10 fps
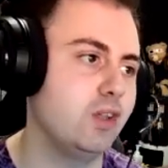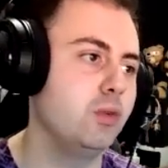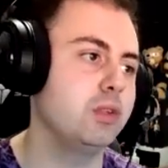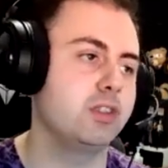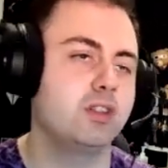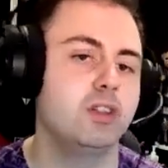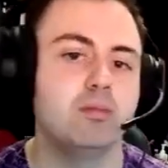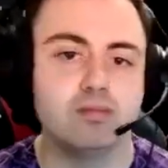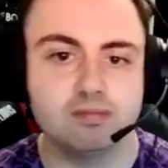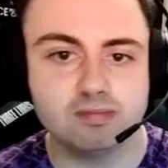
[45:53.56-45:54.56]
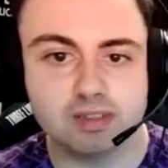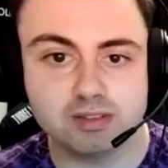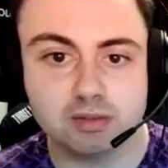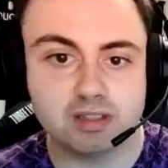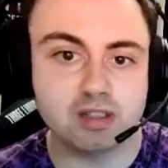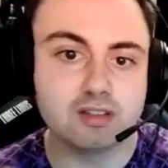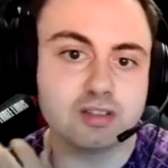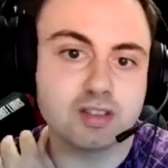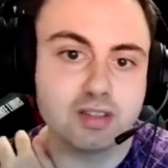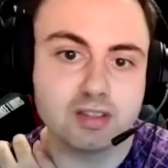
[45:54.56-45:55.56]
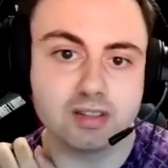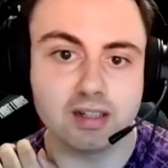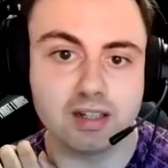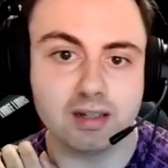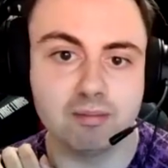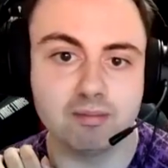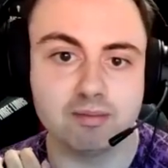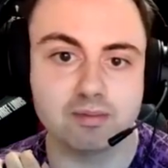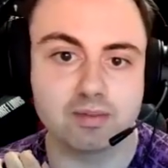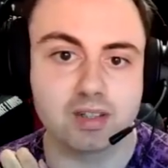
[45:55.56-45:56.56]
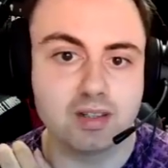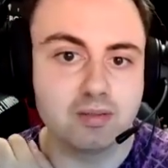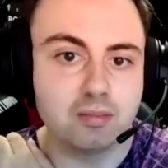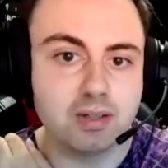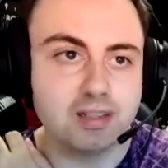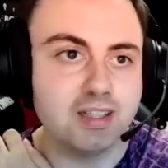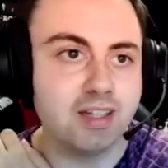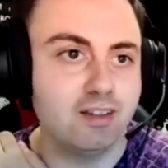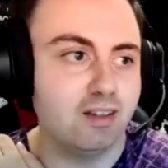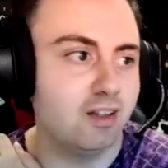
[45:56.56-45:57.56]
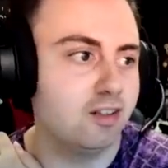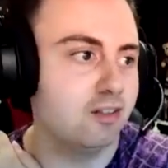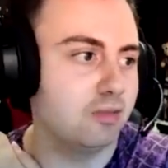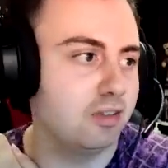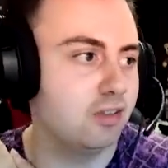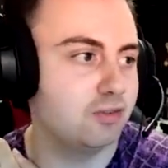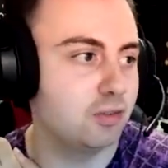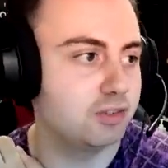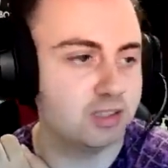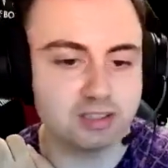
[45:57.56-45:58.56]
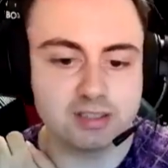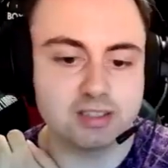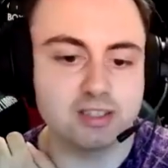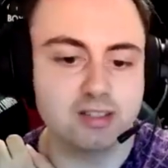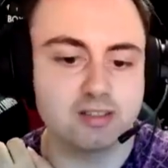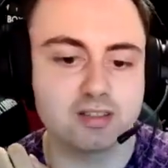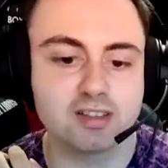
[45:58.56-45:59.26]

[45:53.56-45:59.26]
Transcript: all the time. There's always loads. But yeah, I look forward to the 60th.